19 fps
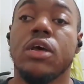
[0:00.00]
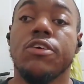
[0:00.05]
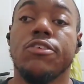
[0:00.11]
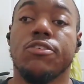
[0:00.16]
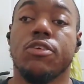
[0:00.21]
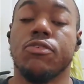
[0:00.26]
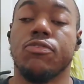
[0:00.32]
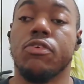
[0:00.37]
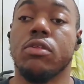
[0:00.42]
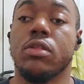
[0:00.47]

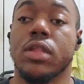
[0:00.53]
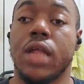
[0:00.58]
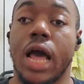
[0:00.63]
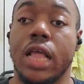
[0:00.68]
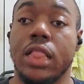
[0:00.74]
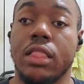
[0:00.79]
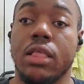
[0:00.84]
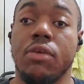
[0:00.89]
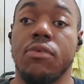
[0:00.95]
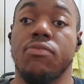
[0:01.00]
So if you
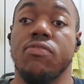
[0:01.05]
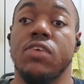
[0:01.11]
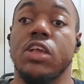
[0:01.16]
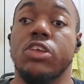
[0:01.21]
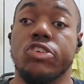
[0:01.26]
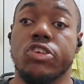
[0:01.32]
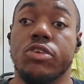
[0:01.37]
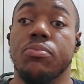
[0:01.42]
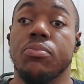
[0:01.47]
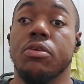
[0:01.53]
like the
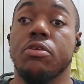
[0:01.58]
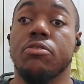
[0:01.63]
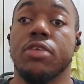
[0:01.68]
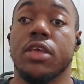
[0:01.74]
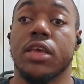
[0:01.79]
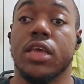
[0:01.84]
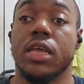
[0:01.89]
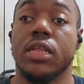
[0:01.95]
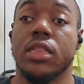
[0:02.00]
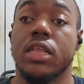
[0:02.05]
featured
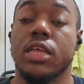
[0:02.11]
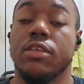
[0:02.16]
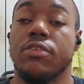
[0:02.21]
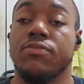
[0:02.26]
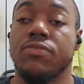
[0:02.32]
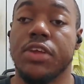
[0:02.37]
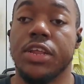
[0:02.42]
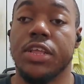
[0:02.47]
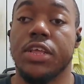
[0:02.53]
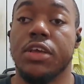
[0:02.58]
music in this
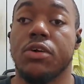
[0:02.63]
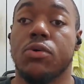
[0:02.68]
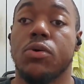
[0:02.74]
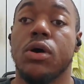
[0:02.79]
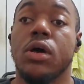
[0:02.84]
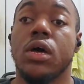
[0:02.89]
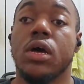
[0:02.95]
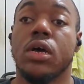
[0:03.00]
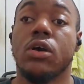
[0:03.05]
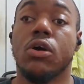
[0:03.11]
video,
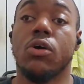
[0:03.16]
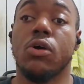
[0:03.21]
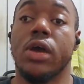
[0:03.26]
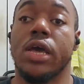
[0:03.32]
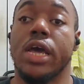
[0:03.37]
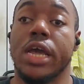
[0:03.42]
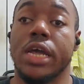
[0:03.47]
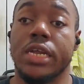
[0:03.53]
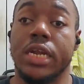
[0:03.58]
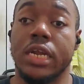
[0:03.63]
go
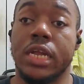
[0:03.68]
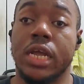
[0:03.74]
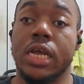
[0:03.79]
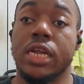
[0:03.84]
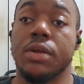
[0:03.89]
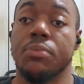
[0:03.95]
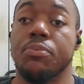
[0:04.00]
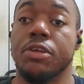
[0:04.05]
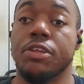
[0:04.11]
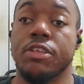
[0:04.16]
ahead and
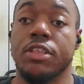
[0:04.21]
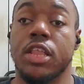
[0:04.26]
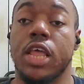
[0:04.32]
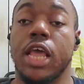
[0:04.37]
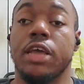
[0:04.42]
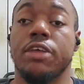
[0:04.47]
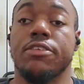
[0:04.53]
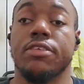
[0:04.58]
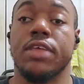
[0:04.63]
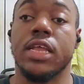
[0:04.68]
hit up his
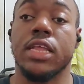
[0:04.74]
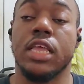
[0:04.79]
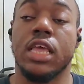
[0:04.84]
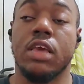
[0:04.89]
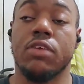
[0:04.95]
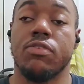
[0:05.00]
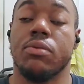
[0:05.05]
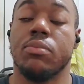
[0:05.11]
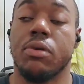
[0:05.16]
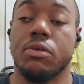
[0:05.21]
links and
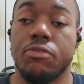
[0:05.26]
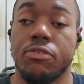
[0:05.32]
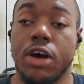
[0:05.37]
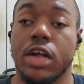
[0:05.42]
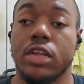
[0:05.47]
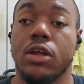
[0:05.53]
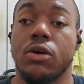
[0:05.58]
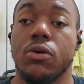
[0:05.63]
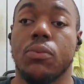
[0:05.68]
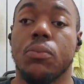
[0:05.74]
give him a
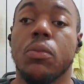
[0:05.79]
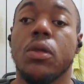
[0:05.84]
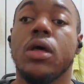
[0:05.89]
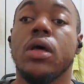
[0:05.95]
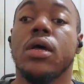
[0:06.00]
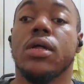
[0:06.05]
follow.